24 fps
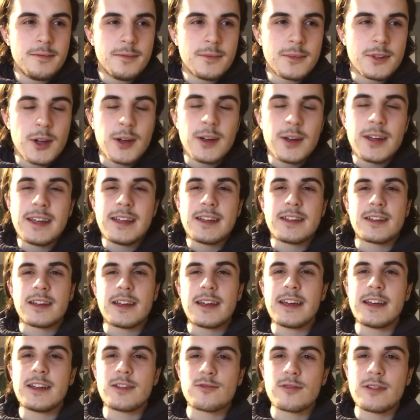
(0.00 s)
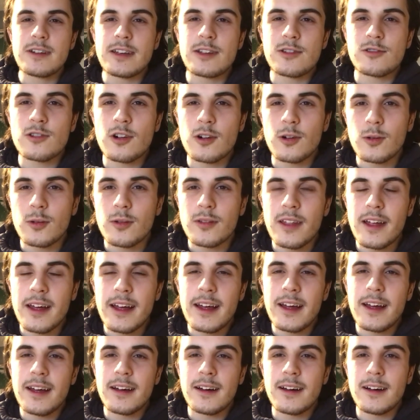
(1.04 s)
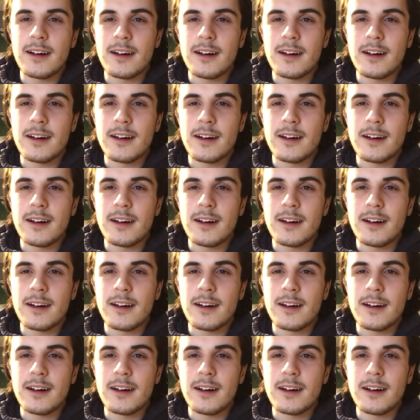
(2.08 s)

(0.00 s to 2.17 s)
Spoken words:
So he's really struggled there.